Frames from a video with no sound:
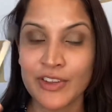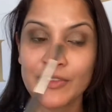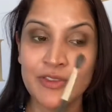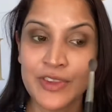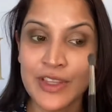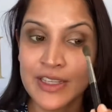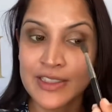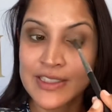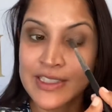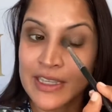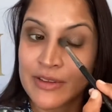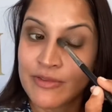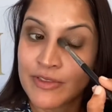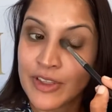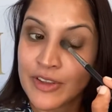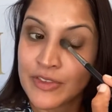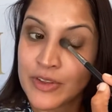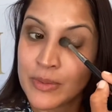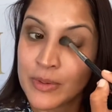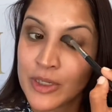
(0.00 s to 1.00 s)
that same
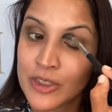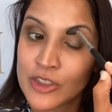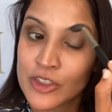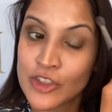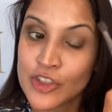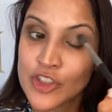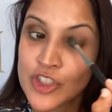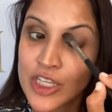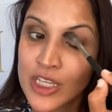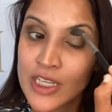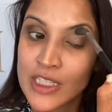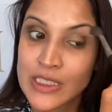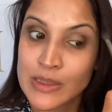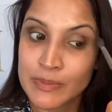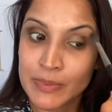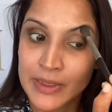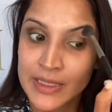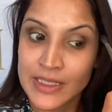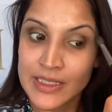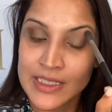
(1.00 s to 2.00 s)
fluffy brush and just
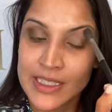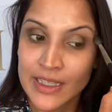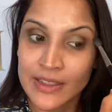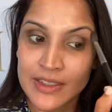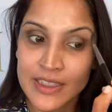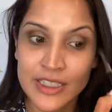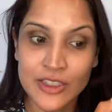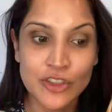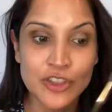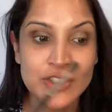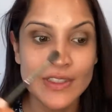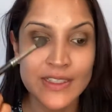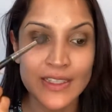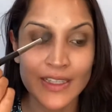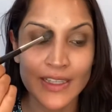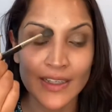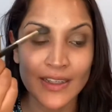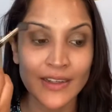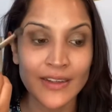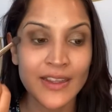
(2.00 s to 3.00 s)
blend out the edges
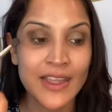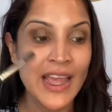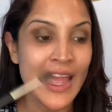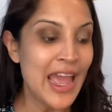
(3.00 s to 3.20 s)
again.